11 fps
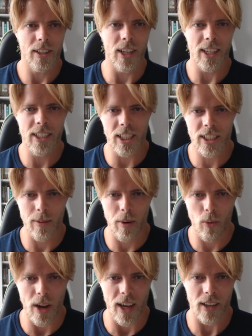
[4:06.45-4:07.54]

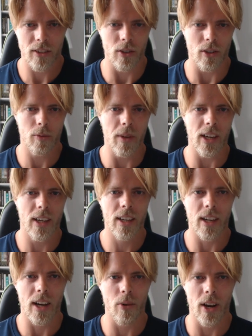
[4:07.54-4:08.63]
digestible way, so to
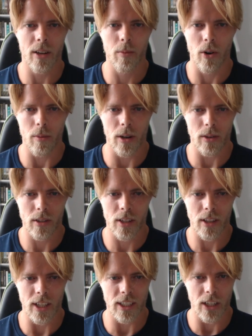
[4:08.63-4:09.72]
speak. I write more about
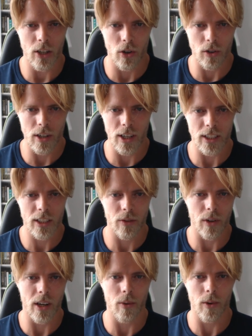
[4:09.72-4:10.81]
this in Dauntless
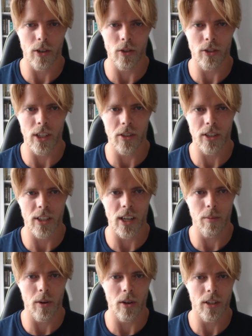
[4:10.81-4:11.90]
for anyone who's
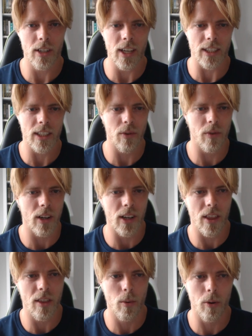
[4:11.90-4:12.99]
interested, but yes,
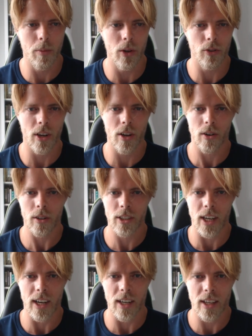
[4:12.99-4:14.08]
definitely, the more music on our
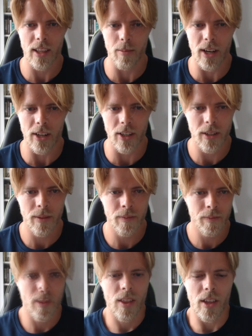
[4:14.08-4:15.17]
side, the better.
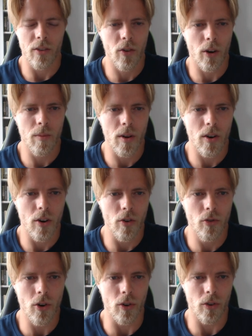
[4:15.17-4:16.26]
Then from
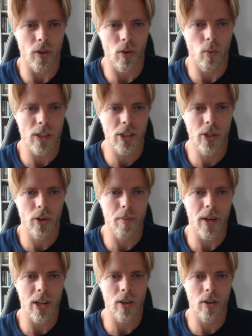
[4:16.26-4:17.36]
Ron: what's your
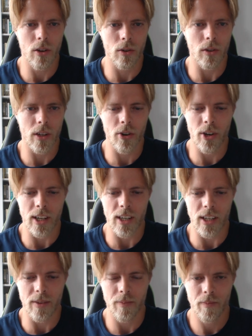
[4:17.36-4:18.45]
opinion on
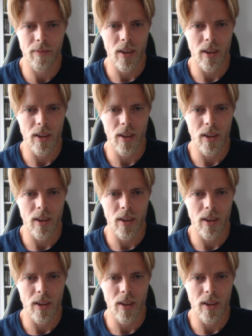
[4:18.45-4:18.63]
creatine?